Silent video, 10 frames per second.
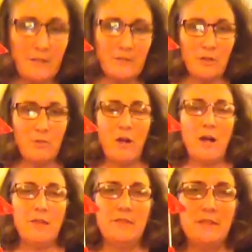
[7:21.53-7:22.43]
So
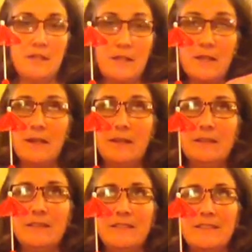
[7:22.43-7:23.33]
on the,
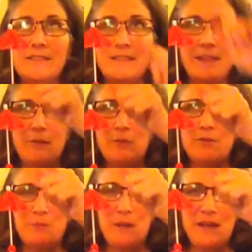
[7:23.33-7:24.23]
let's see, that
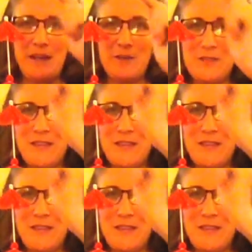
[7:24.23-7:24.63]
would, in my house,